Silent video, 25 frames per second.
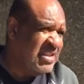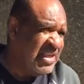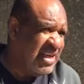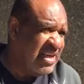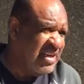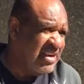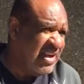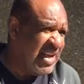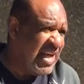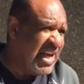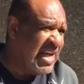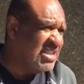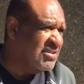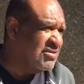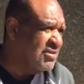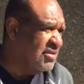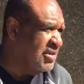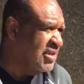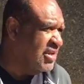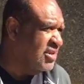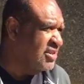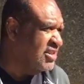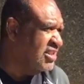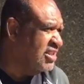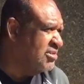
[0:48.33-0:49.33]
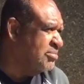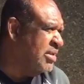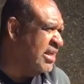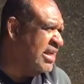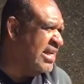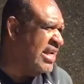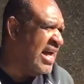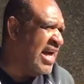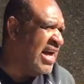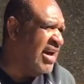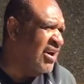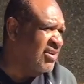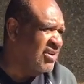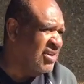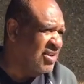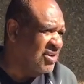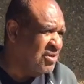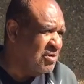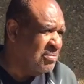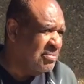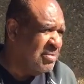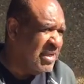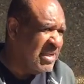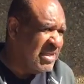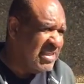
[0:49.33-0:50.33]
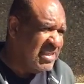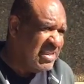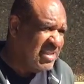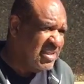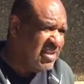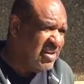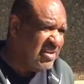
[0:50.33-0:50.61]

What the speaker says: Now, the last few years, it's been down a little bit.